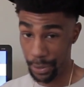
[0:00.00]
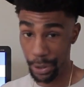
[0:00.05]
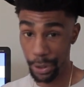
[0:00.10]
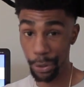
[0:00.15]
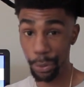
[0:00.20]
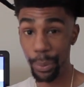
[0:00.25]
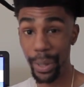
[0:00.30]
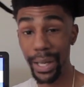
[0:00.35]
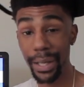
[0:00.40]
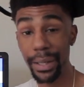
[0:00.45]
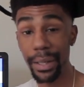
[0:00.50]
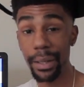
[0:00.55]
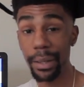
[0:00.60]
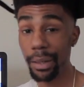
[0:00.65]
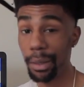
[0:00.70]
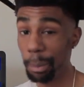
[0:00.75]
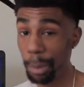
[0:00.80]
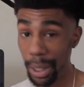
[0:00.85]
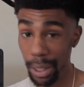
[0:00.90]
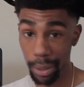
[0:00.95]
UAD
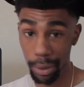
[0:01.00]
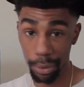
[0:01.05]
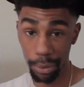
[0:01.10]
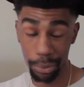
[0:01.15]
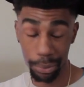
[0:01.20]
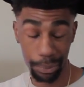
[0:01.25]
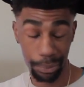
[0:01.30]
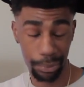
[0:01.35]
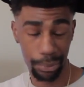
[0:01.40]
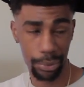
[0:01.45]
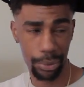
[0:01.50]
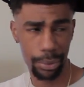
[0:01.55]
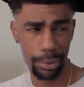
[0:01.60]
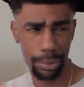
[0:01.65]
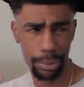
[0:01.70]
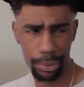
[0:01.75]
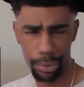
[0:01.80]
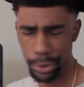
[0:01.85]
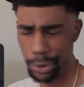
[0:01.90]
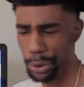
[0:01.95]
Apollo
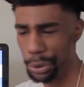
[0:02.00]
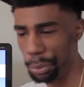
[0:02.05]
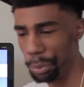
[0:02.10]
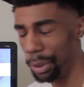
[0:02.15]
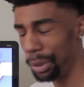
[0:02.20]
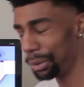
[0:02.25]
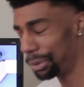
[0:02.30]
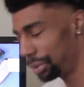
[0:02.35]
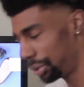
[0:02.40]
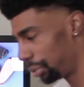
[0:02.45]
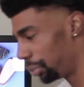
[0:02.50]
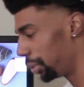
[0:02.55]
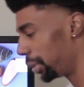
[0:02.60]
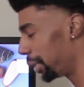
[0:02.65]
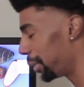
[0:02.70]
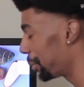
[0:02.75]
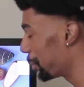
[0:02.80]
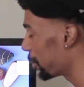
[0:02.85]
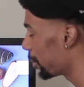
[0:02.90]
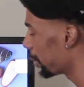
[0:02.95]
Duo
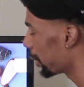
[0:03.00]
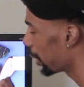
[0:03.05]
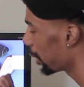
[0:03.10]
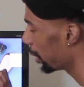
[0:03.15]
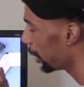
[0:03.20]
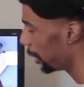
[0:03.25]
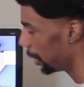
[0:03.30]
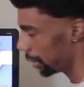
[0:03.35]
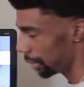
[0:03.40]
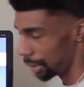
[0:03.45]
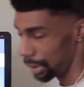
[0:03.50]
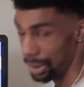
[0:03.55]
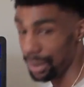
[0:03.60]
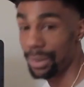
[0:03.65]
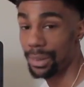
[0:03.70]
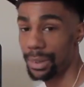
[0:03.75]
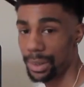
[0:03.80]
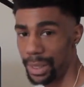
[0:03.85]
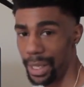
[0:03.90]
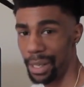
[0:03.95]
Twin, the
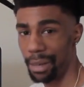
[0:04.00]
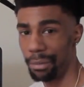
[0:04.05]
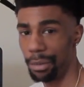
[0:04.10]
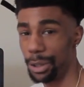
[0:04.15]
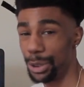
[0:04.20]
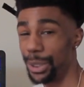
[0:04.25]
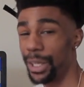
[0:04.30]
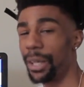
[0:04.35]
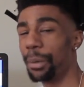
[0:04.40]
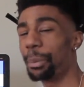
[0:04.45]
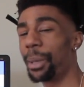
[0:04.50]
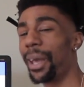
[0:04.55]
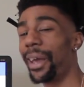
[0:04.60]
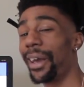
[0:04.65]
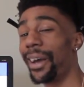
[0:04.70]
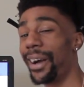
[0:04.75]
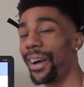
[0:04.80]
second version MKI.